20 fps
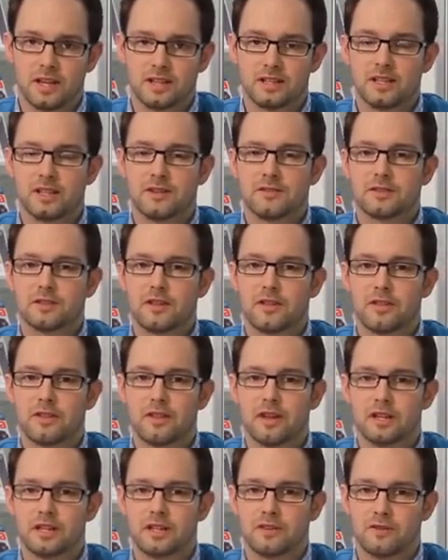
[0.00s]
It delivers a
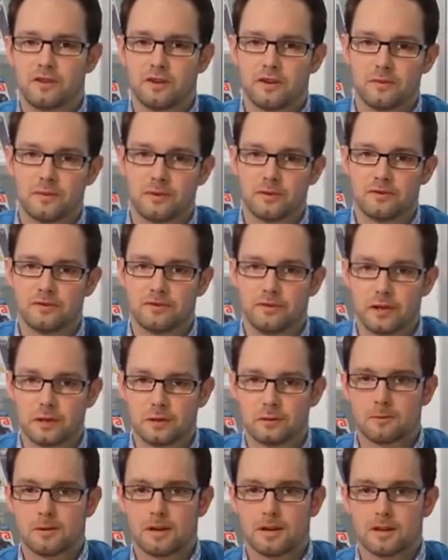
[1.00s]
35mm
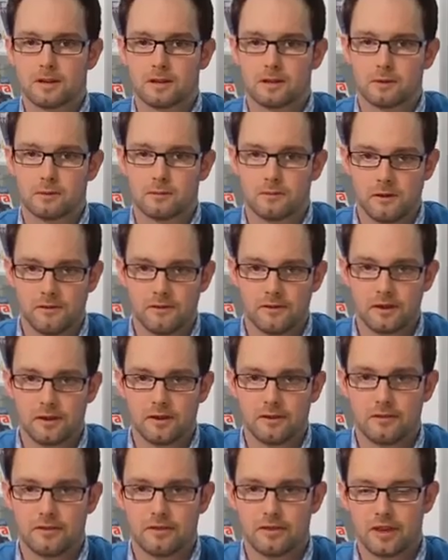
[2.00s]
focal length
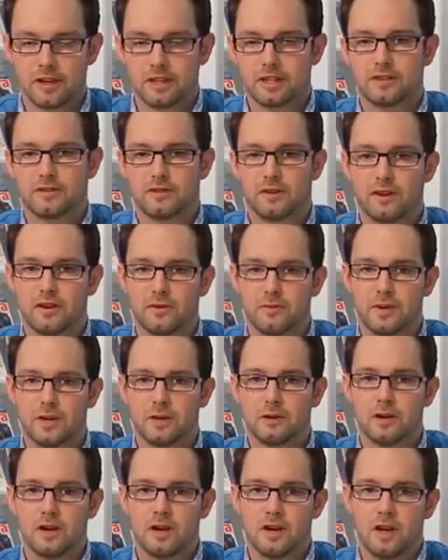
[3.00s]
equivalent of
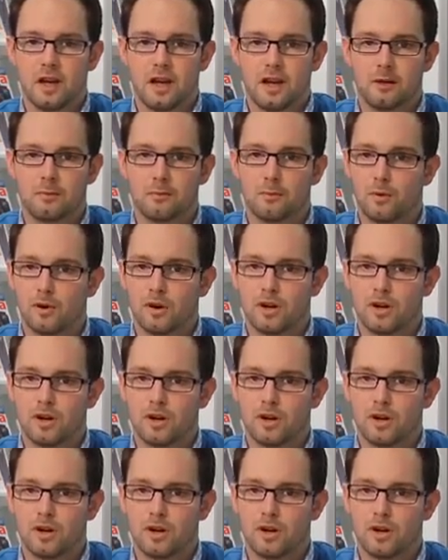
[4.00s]
35mm, and